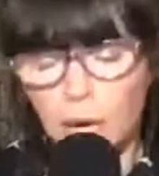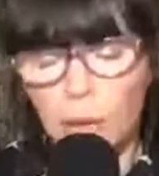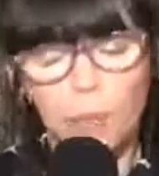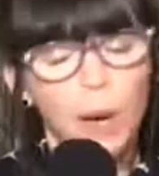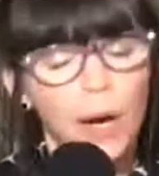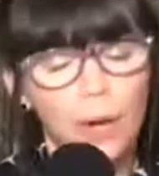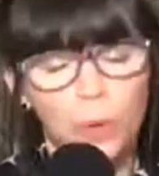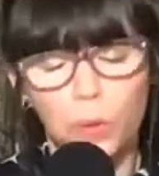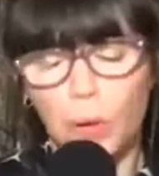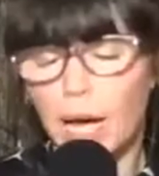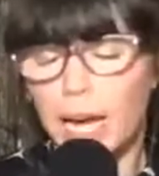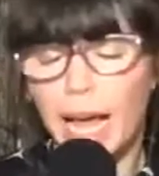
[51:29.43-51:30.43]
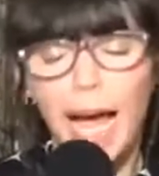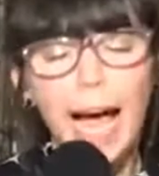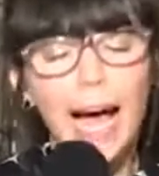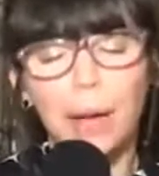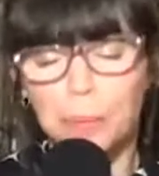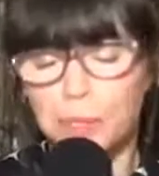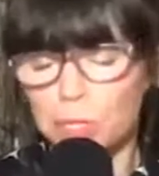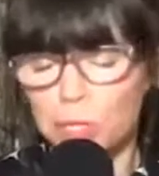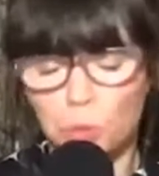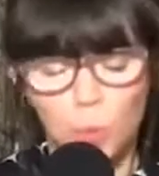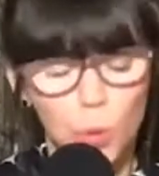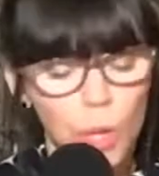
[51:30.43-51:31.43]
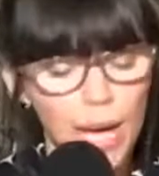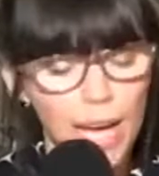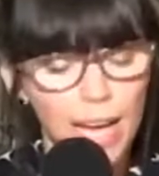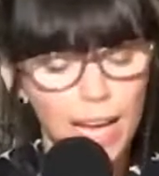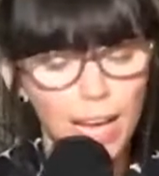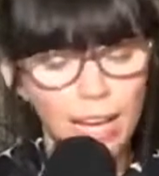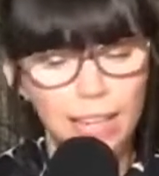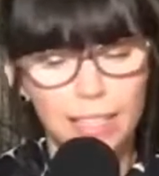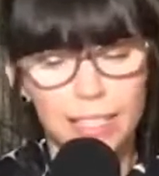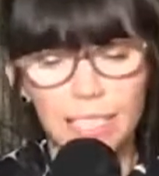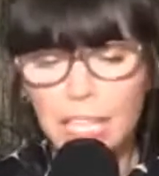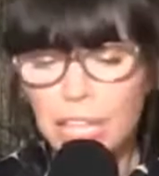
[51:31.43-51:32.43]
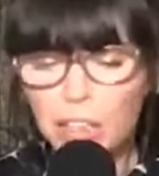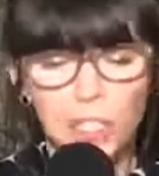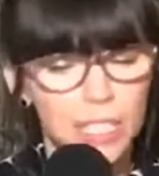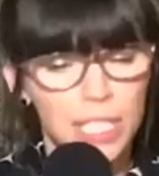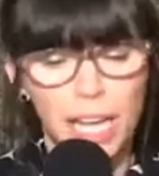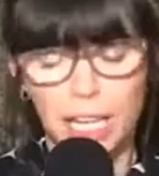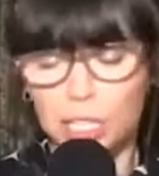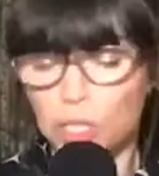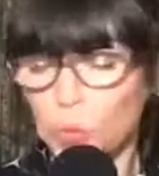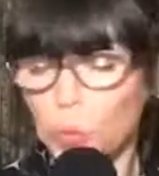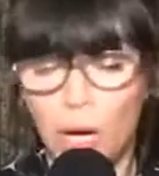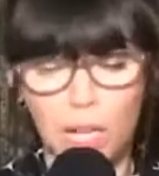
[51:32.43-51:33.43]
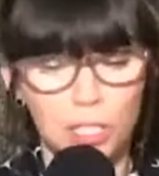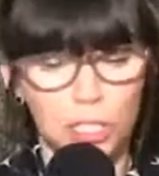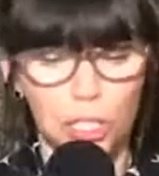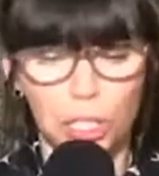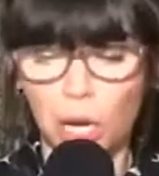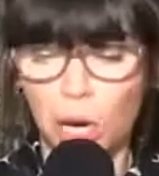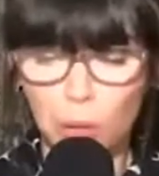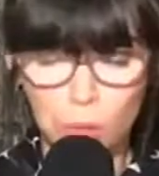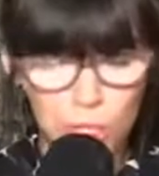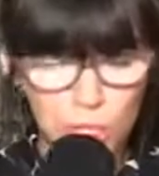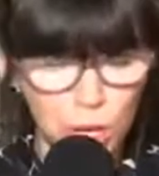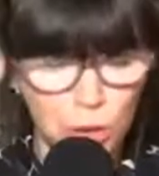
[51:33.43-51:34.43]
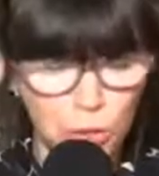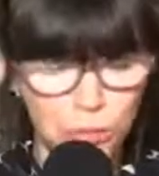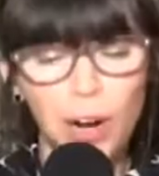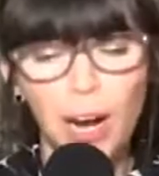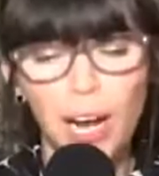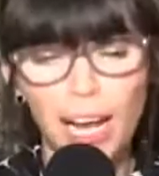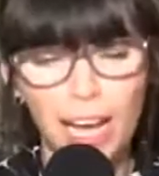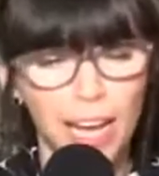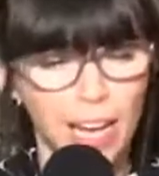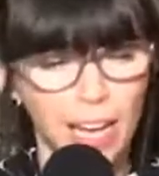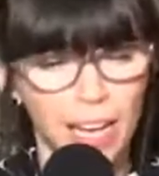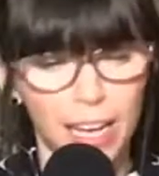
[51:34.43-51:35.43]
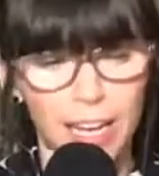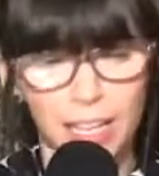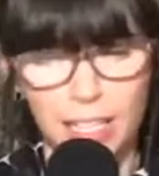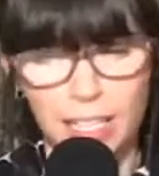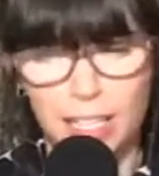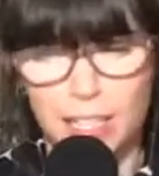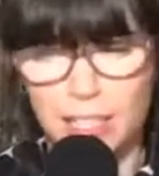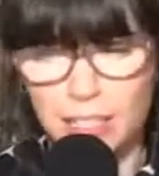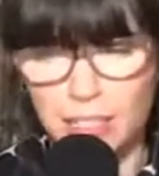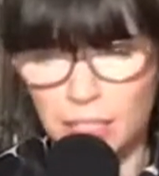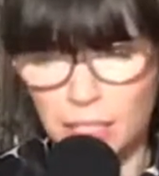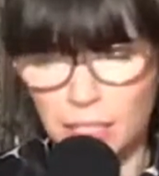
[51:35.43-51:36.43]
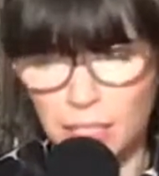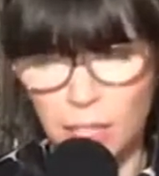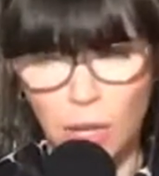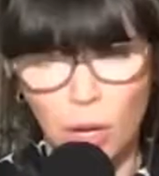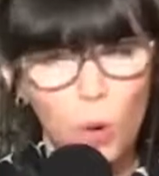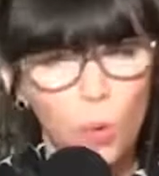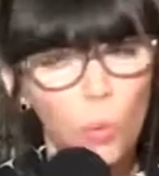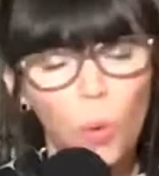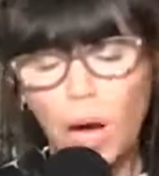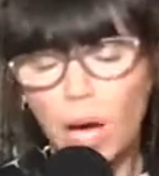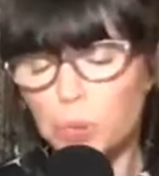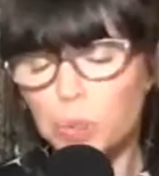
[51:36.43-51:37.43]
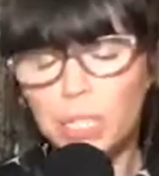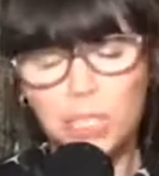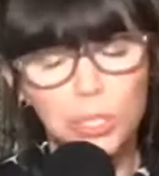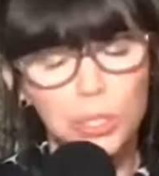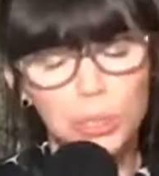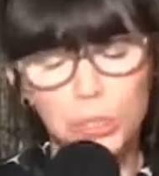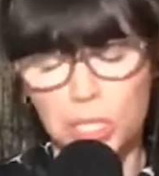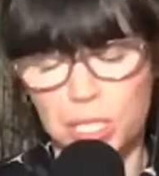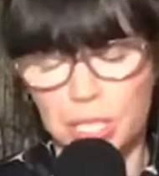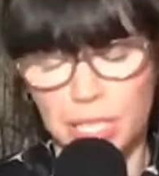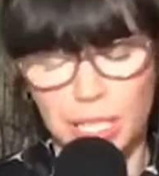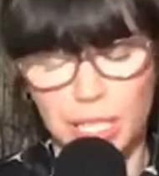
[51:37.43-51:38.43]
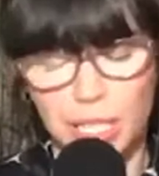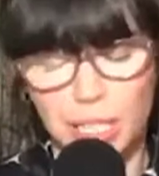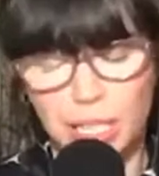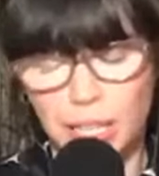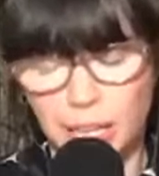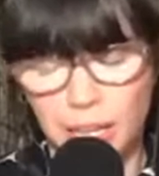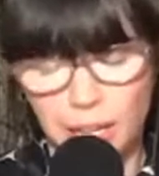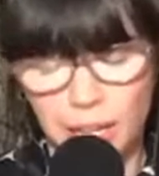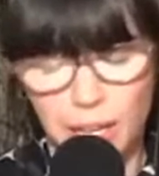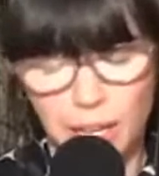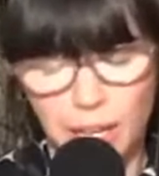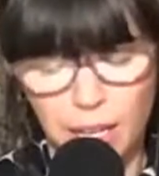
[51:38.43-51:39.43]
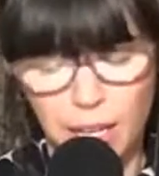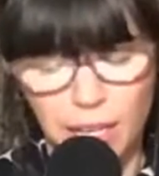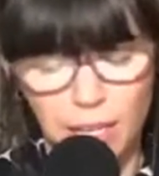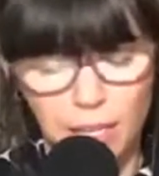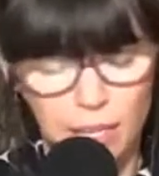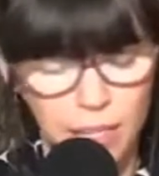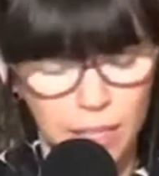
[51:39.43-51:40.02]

But what happens when the next one to go's your friend? What will you say then?